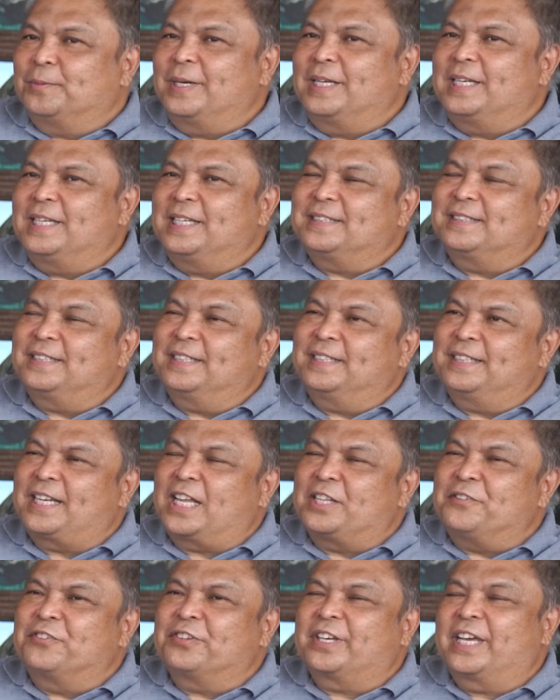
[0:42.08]
Well, as an
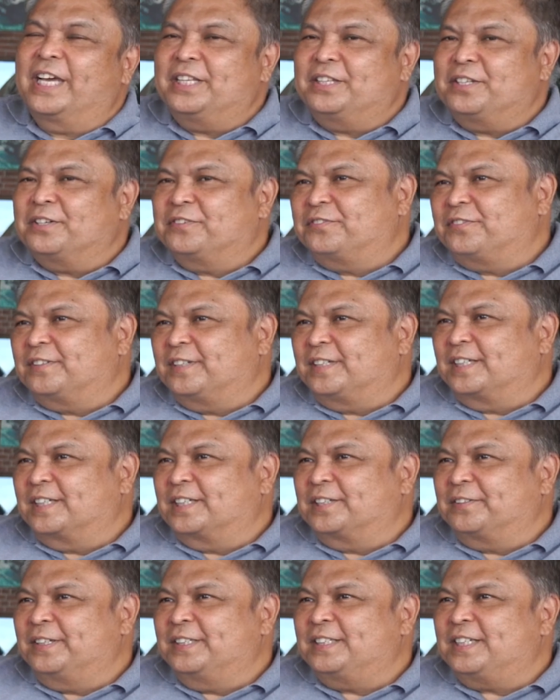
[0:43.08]
advocate of
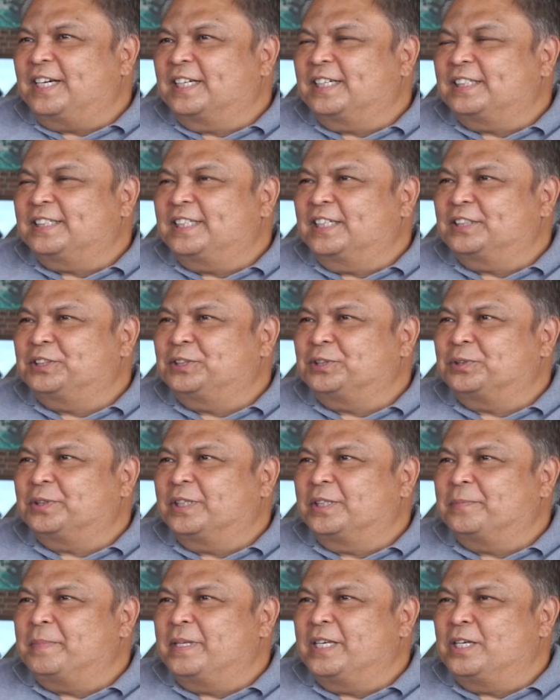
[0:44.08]
green architecture
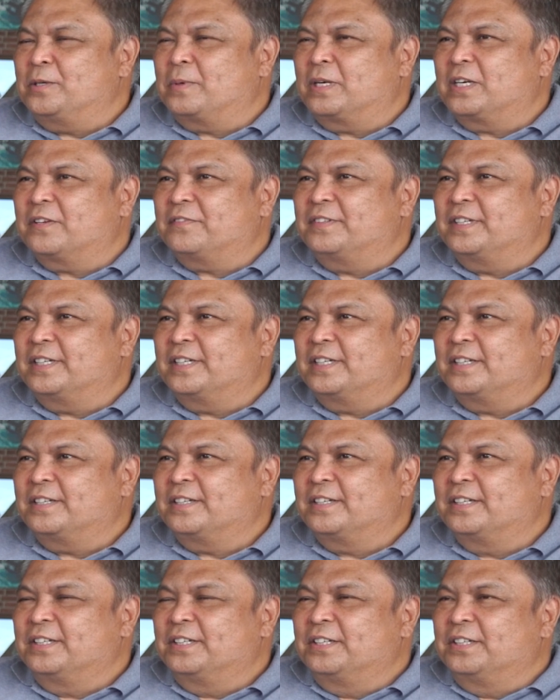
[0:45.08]
and being one of
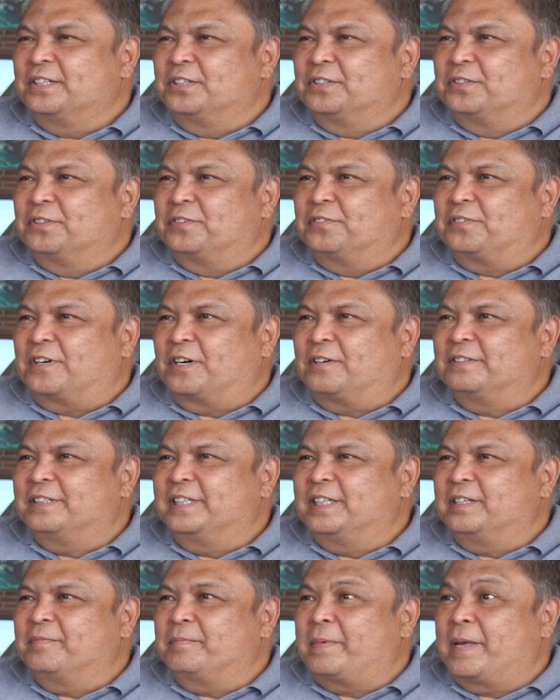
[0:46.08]
the
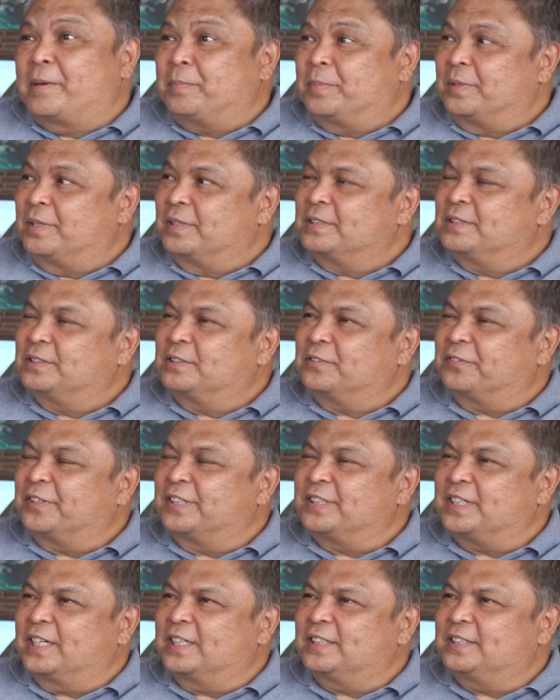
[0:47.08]
founding members of
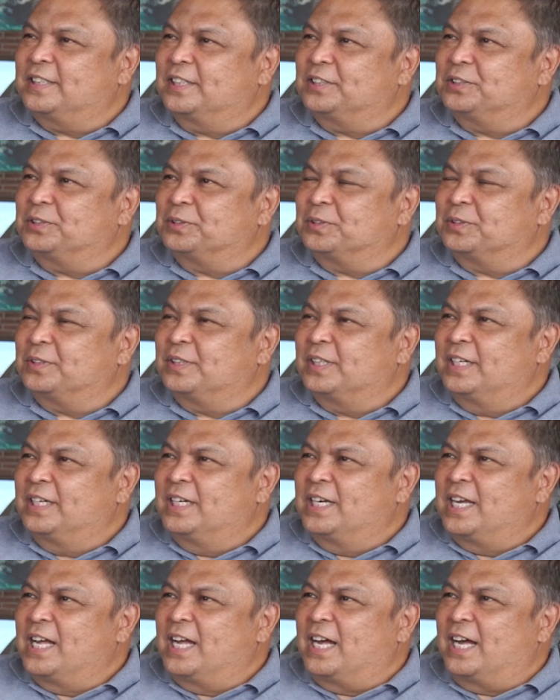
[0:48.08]
green architecture,
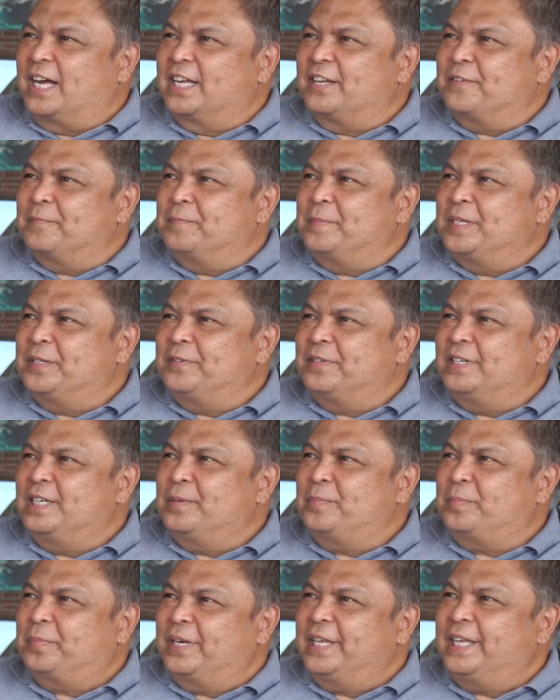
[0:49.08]
I have been
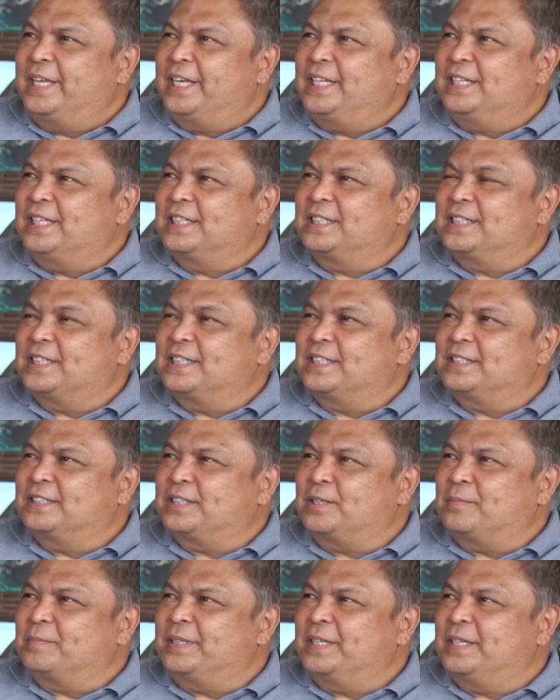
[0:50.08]
really praying that
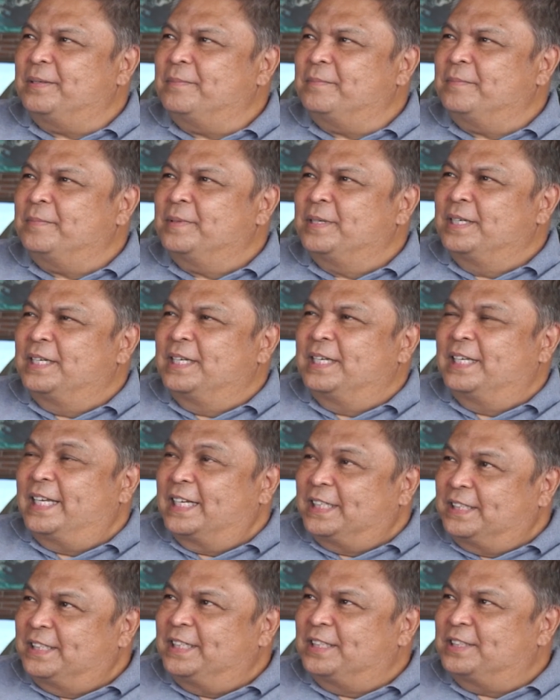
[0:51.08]
something
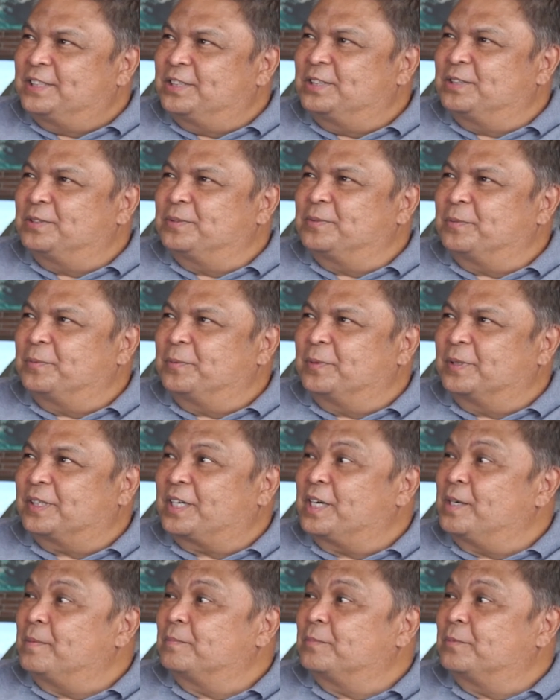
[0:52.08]
like this will
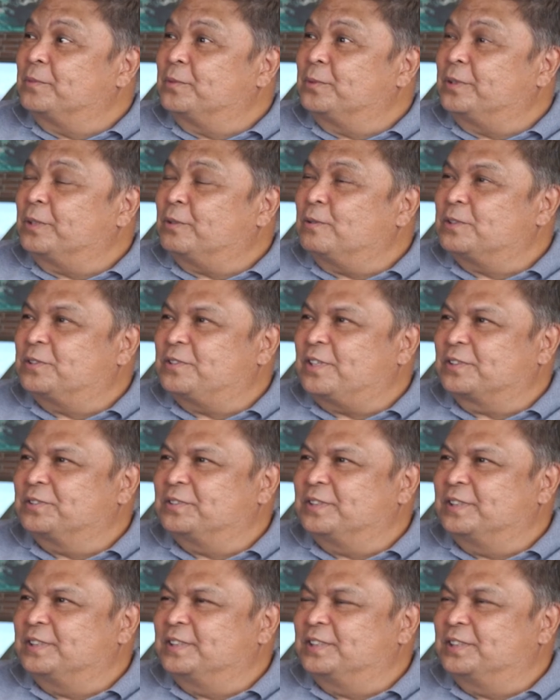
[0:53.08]
come to the
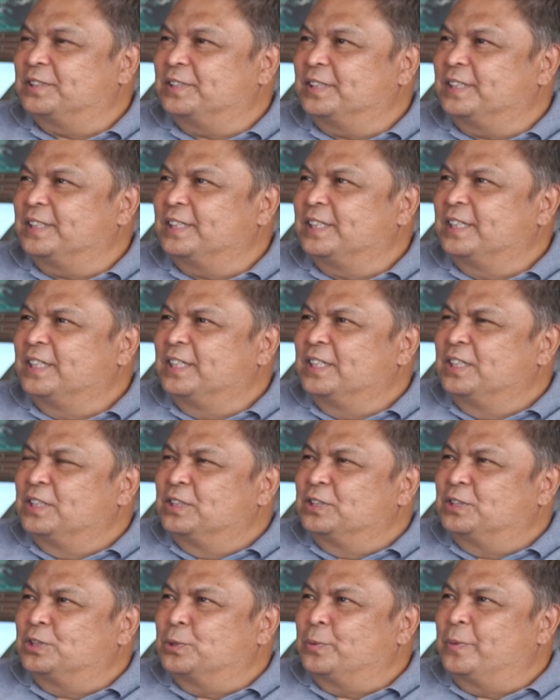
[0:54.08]
construction industry.
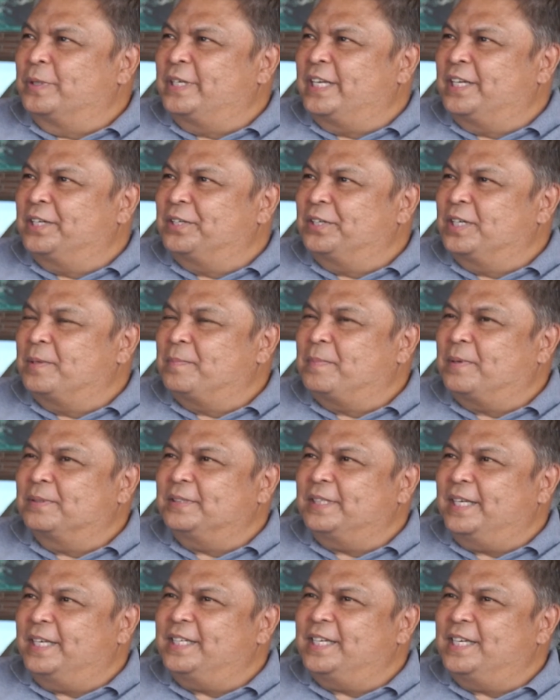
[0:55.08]
So when I heard
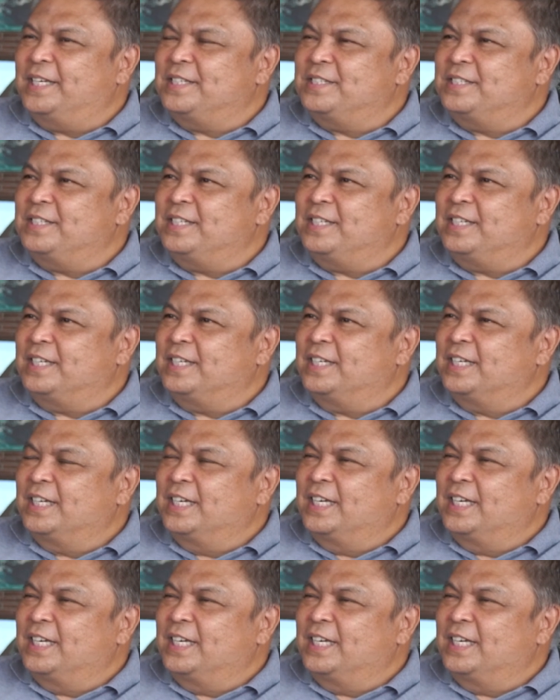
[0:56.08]
about AAC,